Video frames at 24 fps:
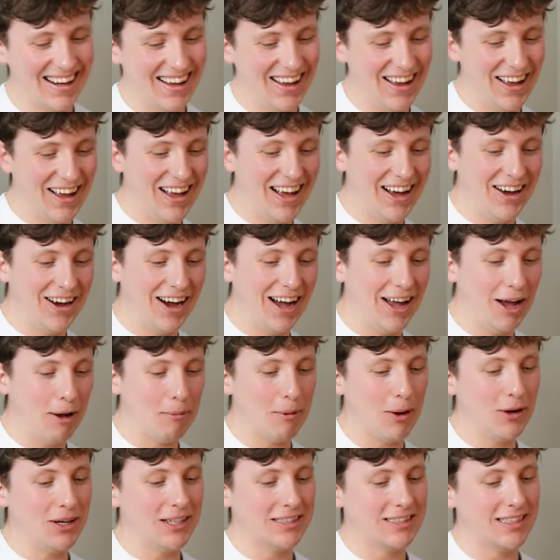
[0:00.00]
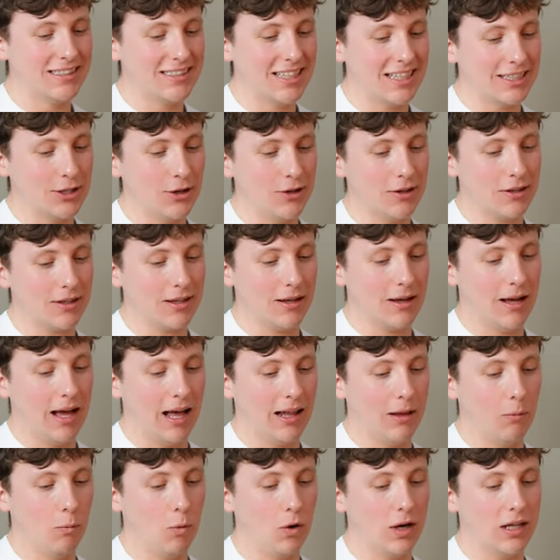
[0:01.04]
I upload it to TikTok,
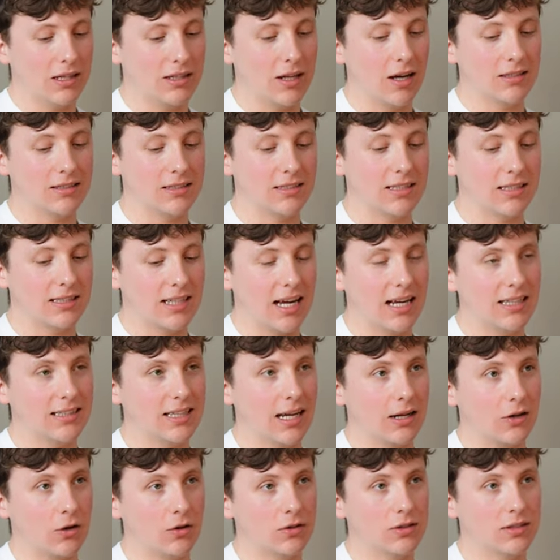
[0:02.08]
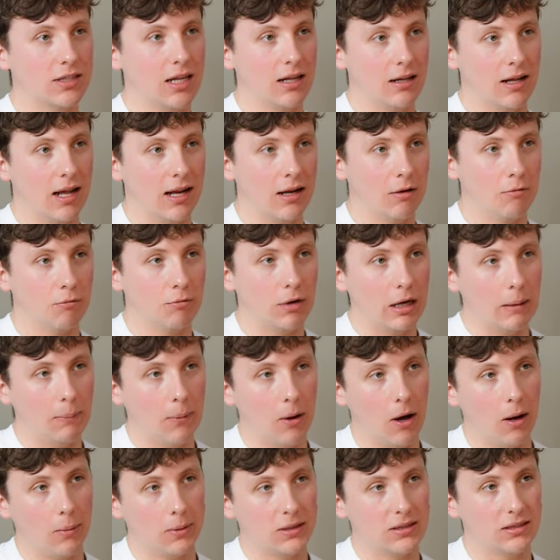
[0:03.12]
and then what it does is it takes that content and it
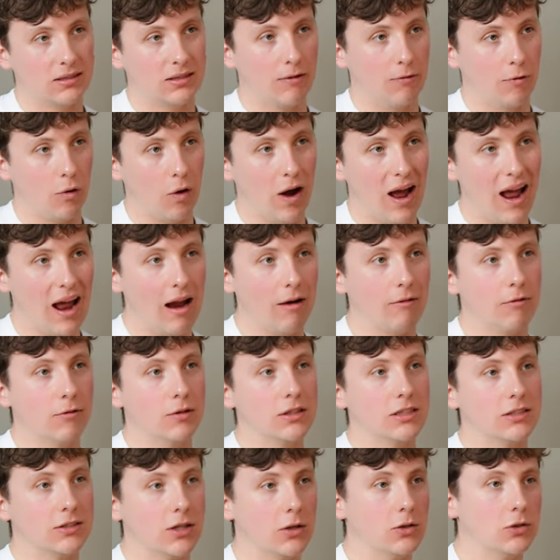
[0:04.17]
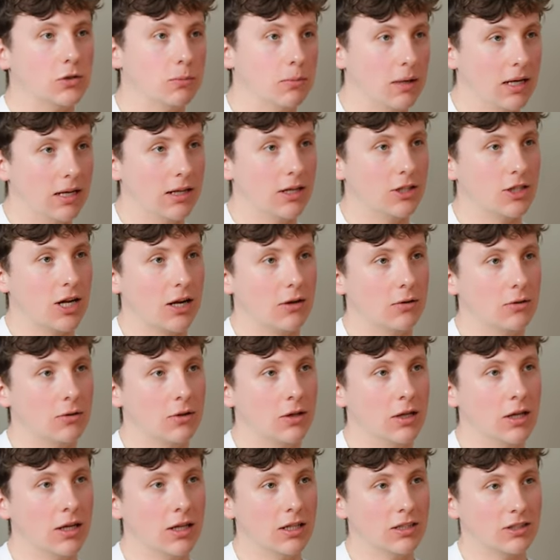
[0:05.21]
repurposes it for every social media channel,
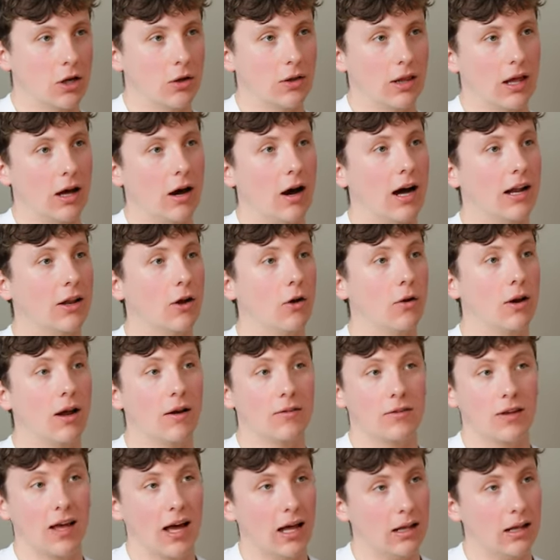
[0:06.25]
so that I don't have to